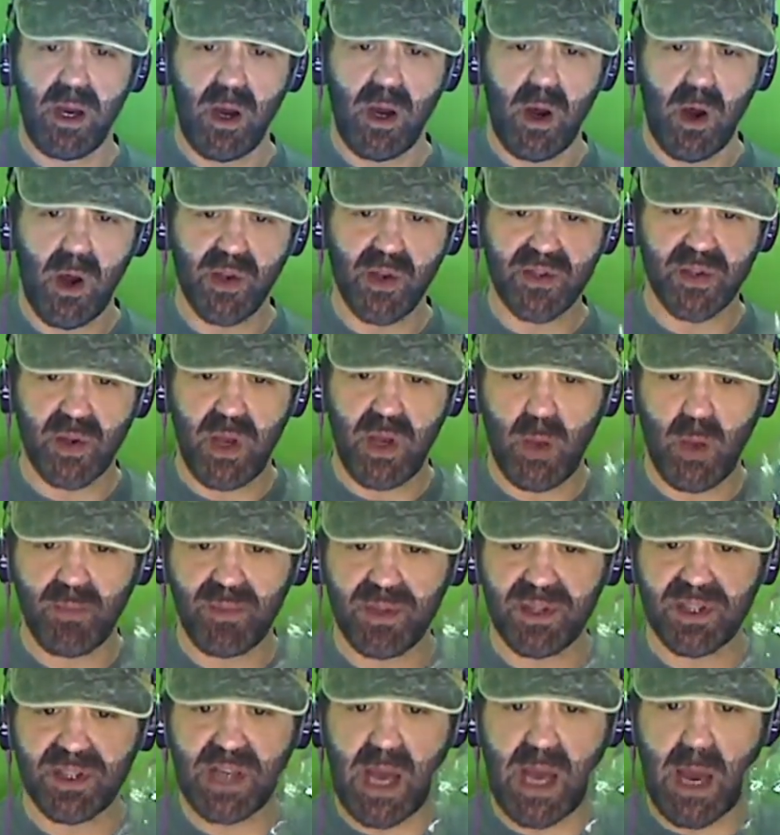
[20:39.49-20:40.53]
also help to
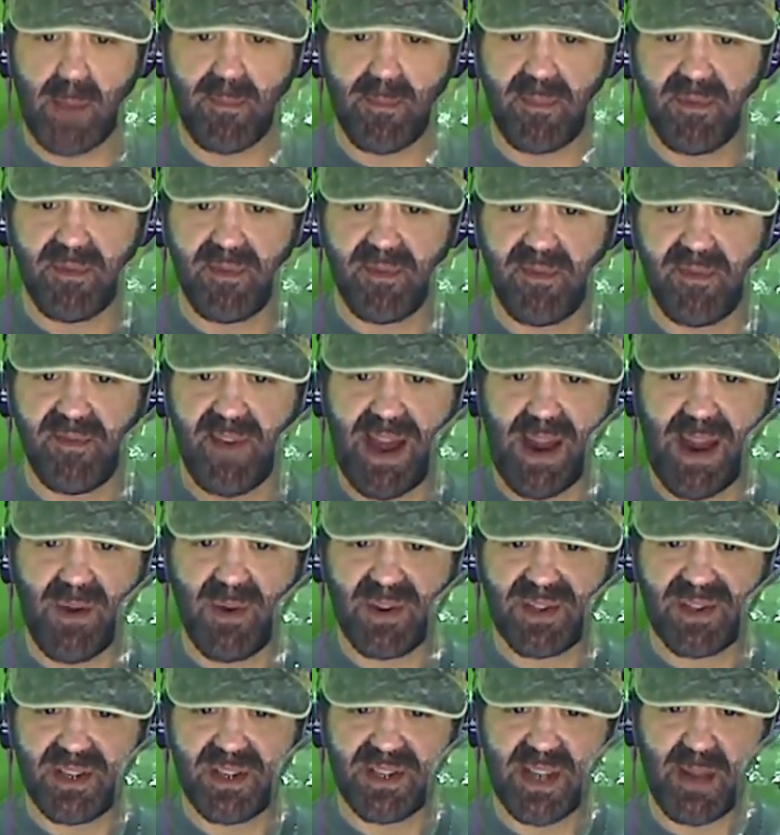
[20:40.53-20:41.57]
stop
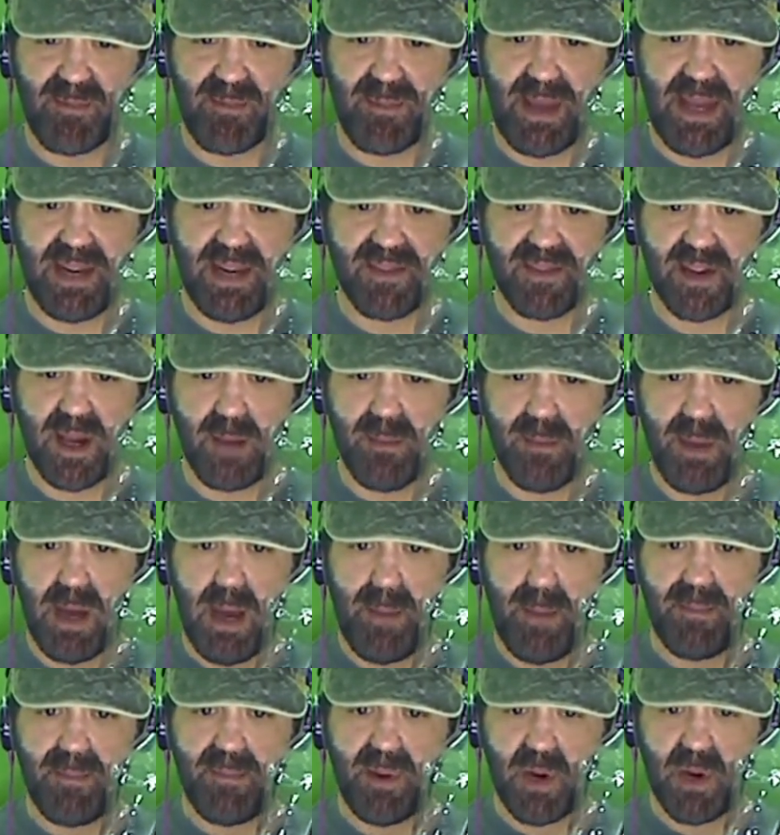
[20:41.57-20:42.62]
viruses that might have come
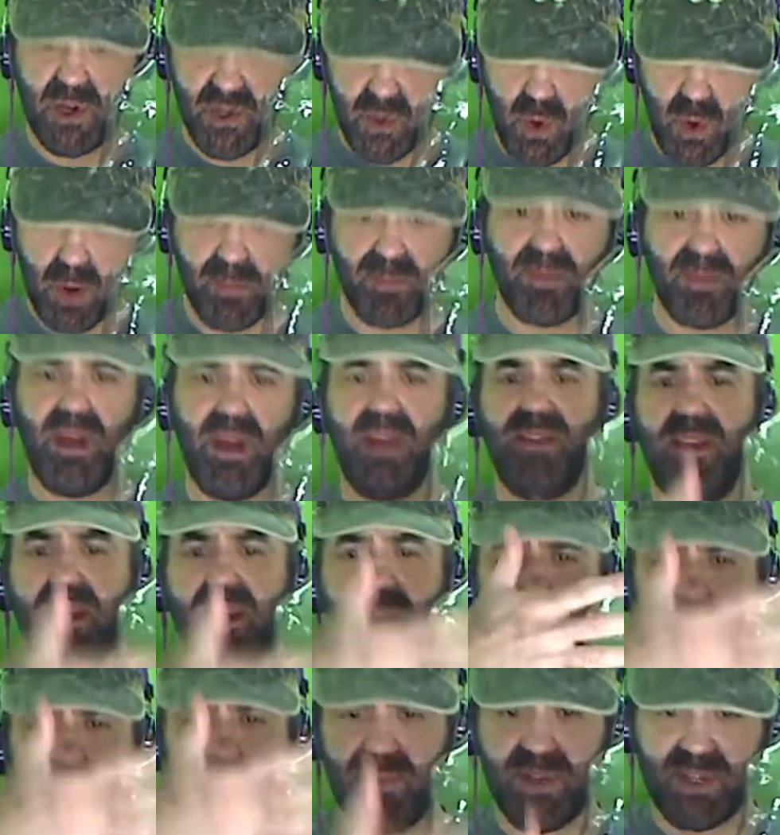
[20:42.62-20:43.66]
up because you are breathing
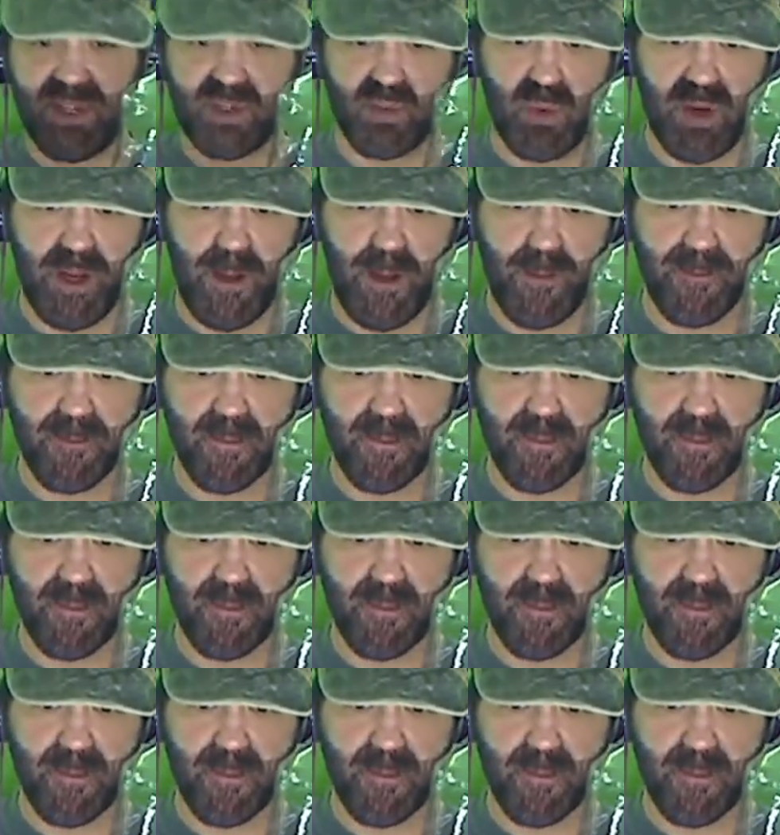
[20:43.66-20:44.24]
up this way.